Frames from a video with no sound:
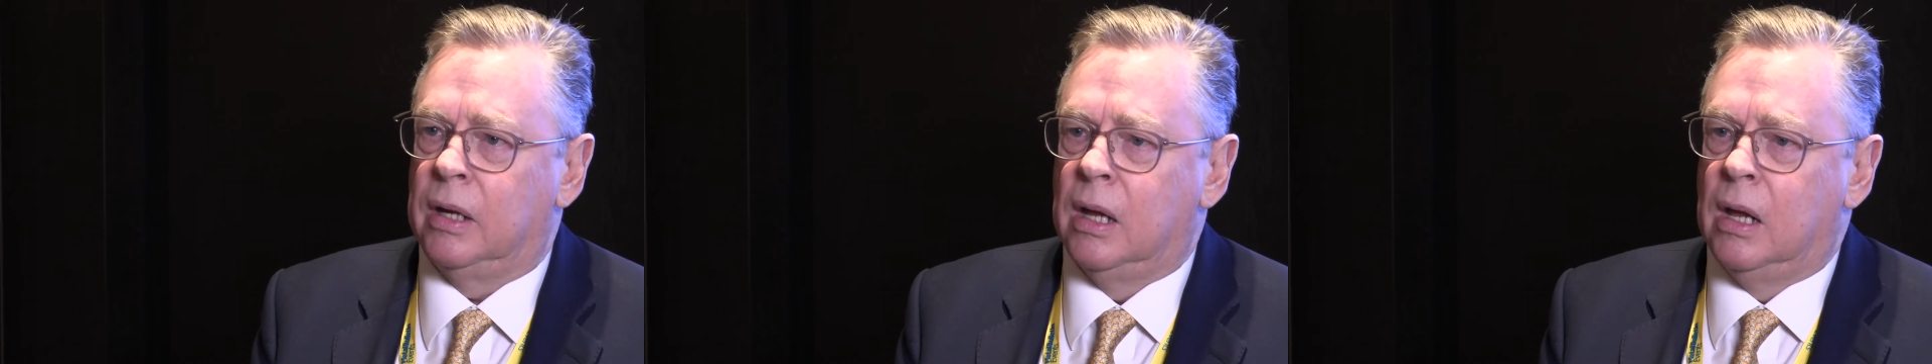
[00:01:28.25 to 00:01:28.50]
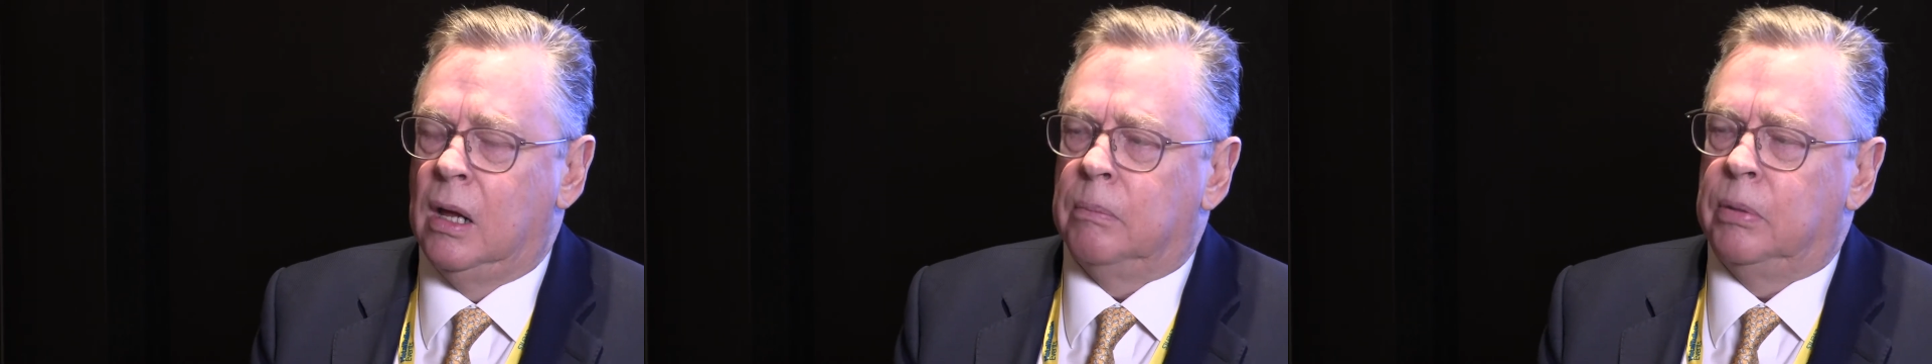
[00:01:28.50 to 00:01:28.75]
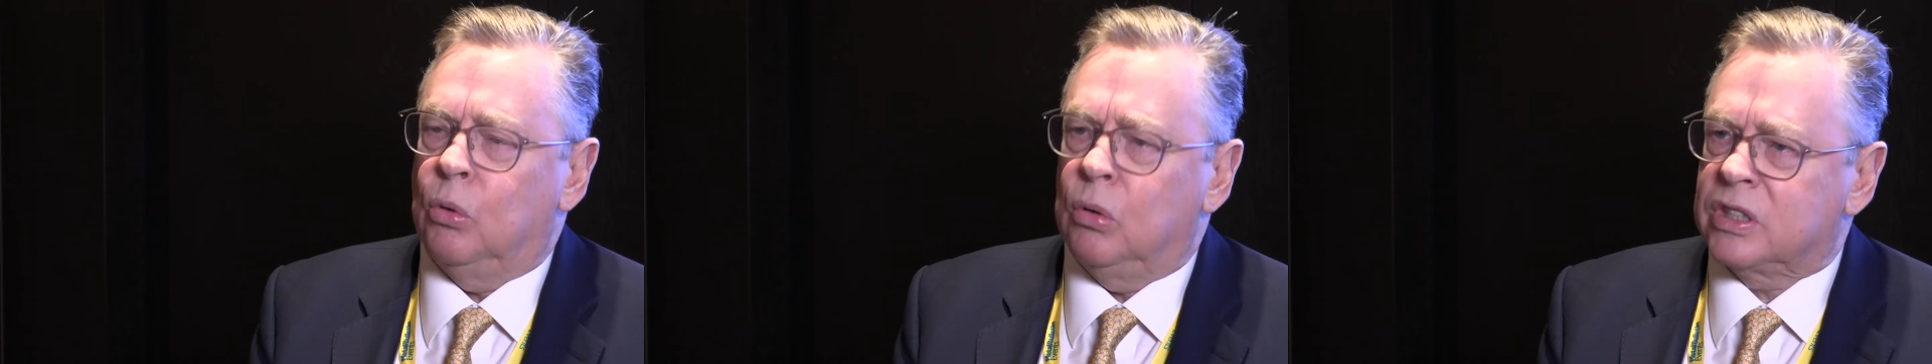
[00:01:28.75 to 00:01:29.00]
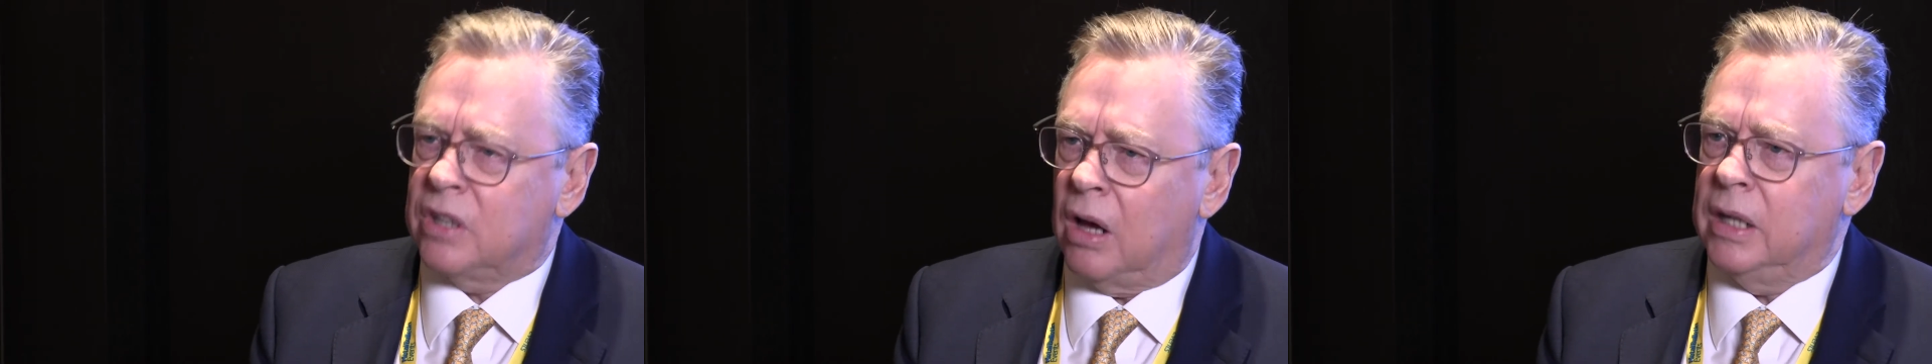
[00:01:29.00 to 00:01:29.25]
but all
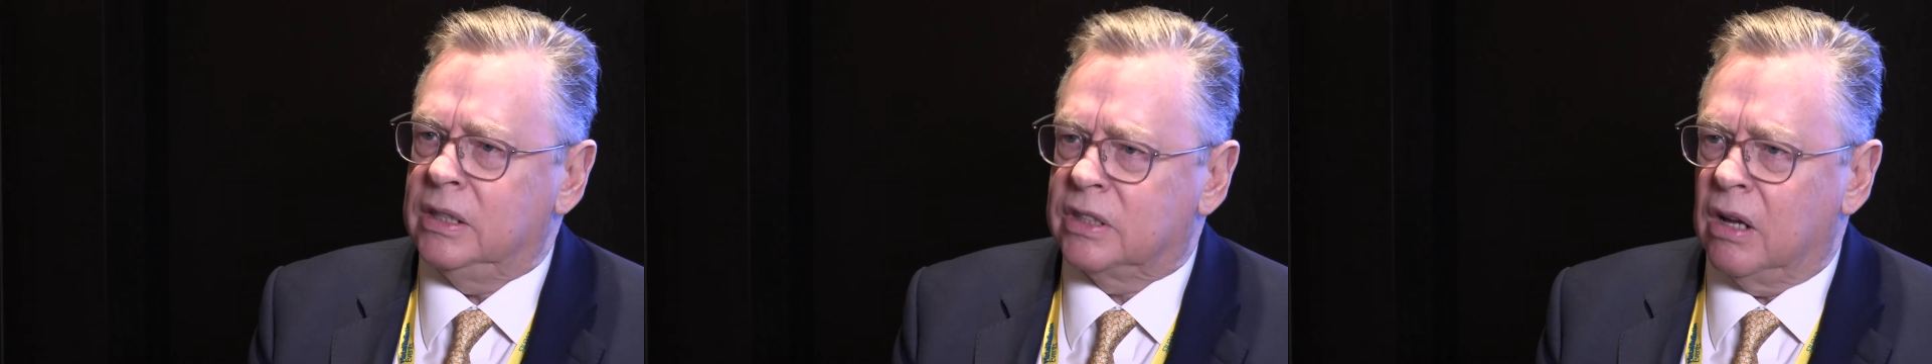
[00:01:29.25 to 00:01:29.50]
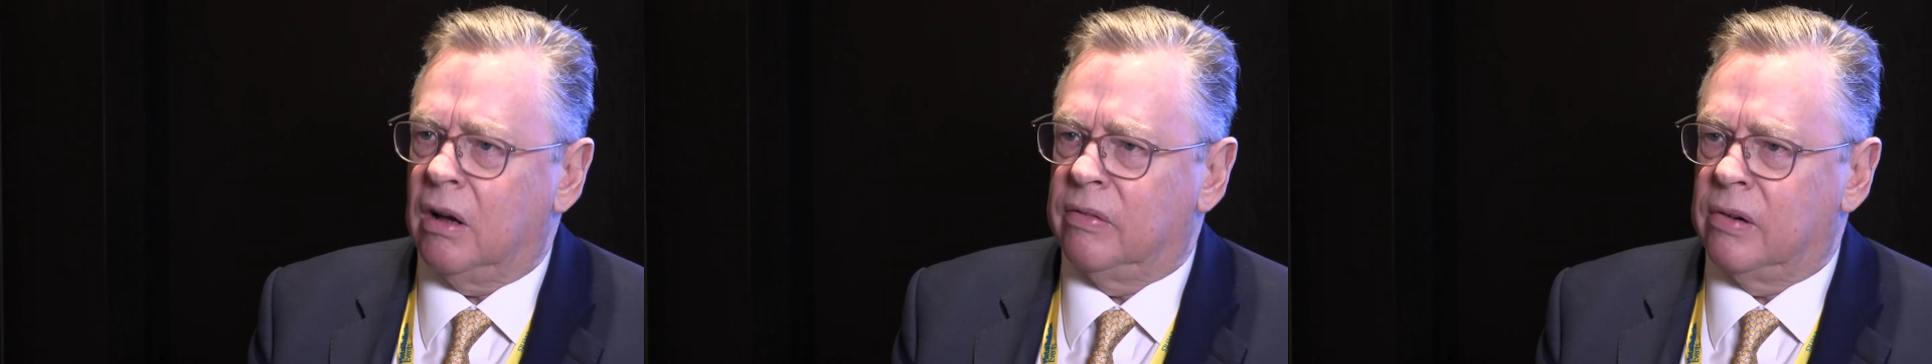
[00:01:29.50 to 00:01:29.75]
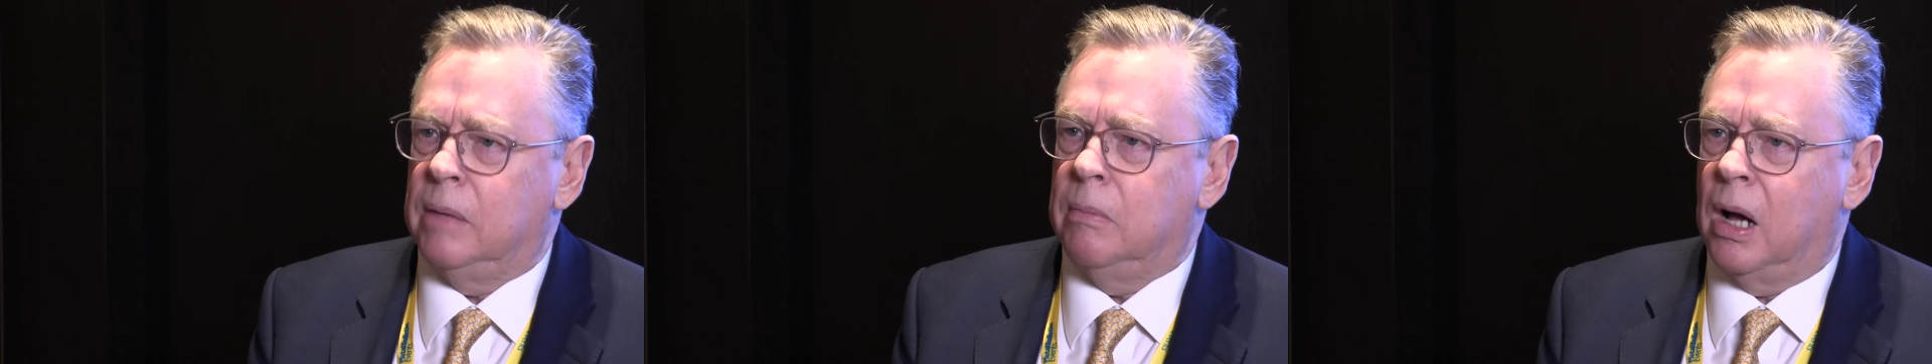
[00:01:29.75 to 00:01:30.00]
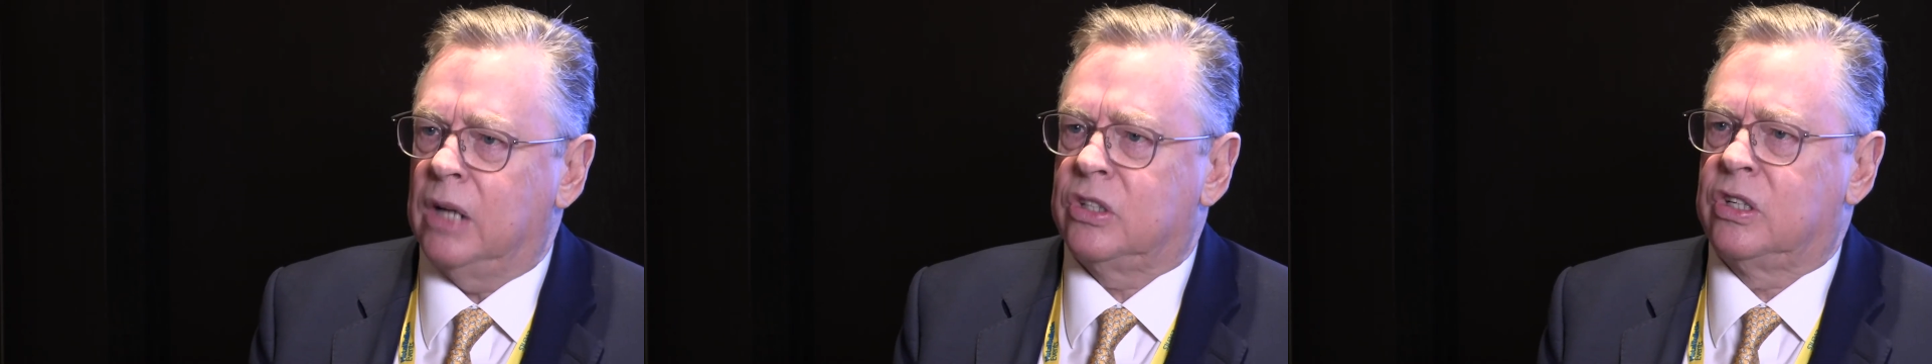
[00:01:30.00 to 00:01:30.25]
the signs are very
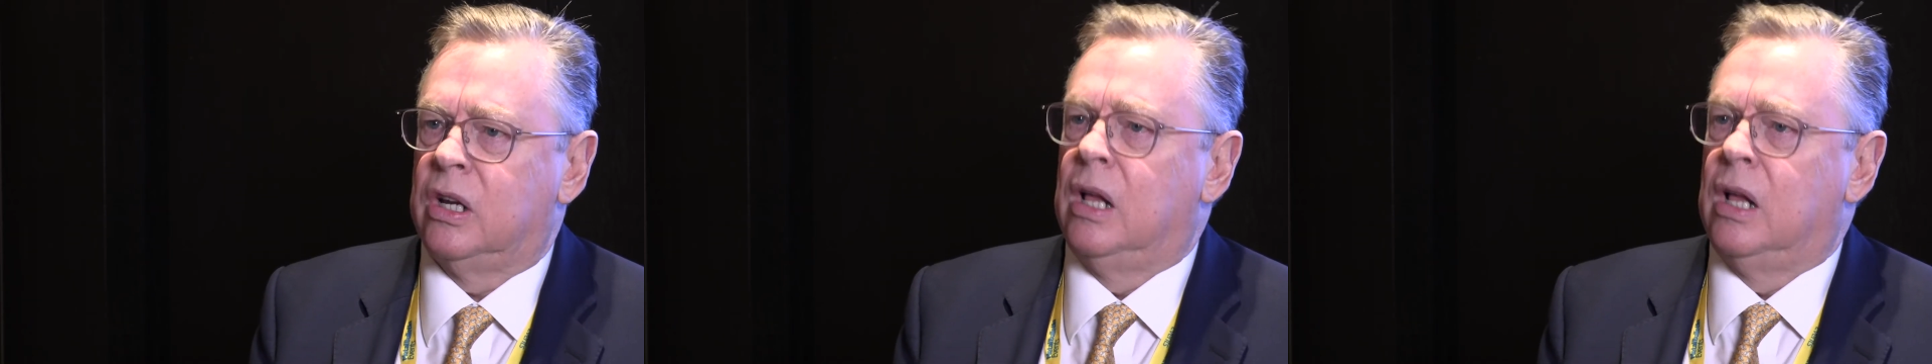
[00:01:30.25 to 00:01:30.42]
much